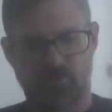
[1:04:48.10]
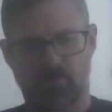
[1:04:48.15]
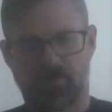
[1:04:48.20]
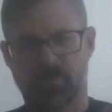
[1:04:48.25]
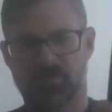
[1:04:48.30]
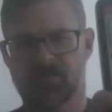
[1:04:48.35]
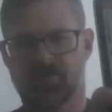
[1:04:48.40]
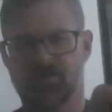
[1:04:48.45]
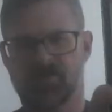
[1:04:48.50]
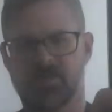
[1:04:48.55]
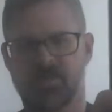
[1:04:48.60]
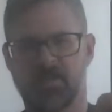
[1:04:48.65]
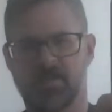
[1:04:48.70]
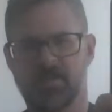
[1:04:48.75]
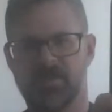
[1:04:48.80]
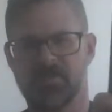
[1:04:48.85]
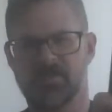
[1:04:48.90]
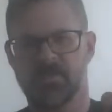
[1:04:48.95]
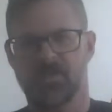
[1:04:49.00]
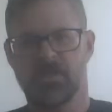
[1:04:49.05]
location
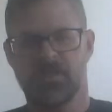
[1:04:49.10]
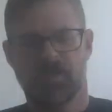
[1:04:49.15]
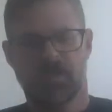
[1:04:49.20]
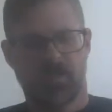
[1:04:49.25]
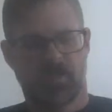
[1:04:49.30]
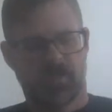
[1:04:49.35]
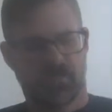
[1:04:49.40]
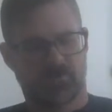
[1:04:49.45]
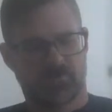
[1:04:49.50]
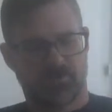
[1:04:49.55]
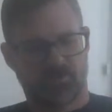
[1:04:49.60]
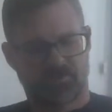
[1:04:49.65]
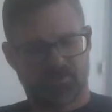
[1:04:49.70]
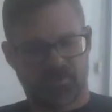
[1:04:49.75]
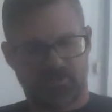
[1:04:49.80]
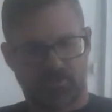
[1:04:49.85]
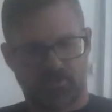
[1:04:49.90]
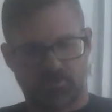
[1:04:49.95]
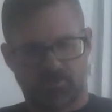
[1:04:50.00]
settings. Indirect signal